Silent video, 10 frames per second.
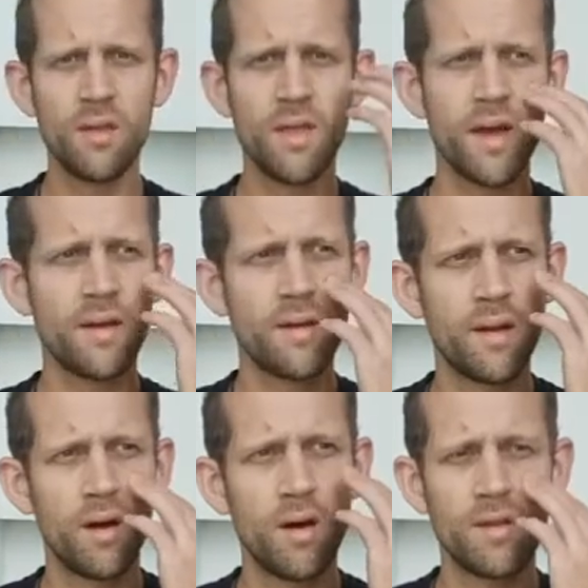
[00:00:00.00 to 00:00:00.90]
then
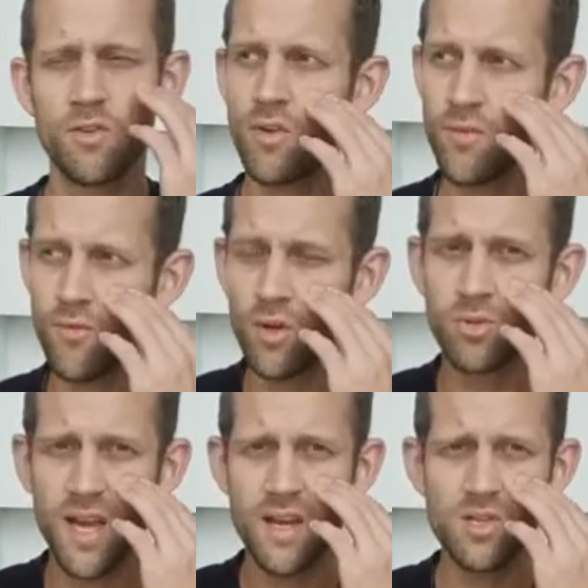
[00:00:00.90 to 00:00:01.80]
if you're in real
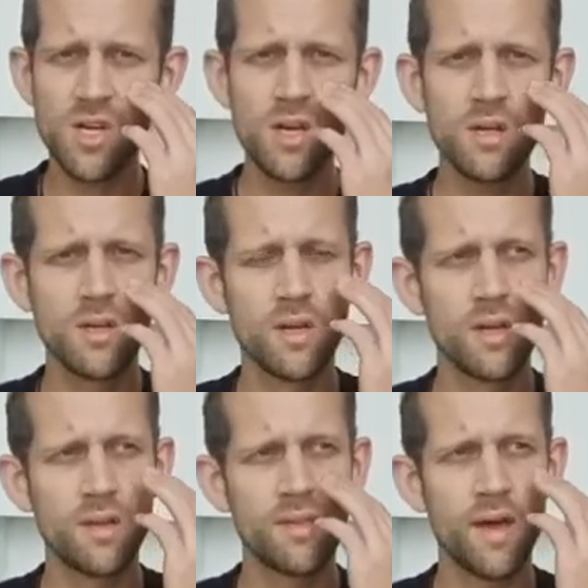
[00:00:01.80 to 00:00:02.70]
danger,
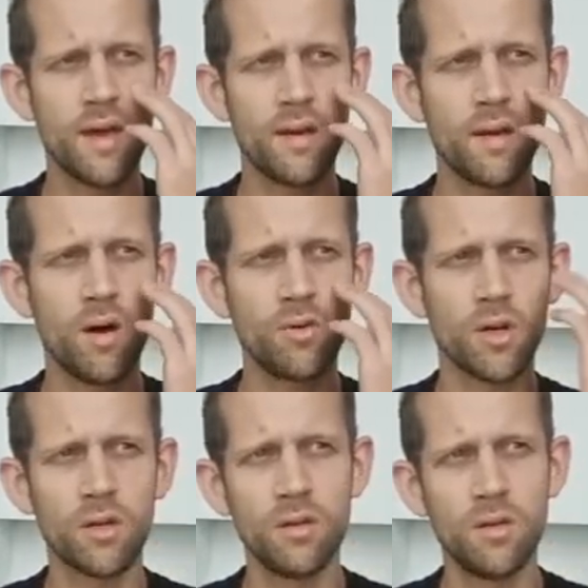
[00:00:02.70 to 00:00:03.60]
then hold
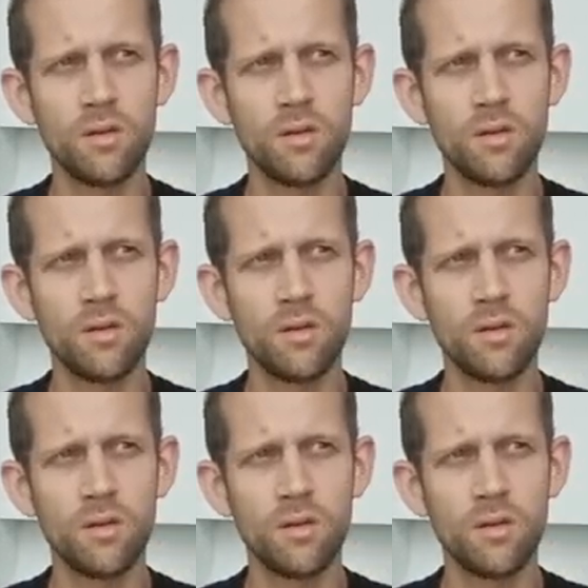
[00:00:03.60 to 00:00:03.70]
on.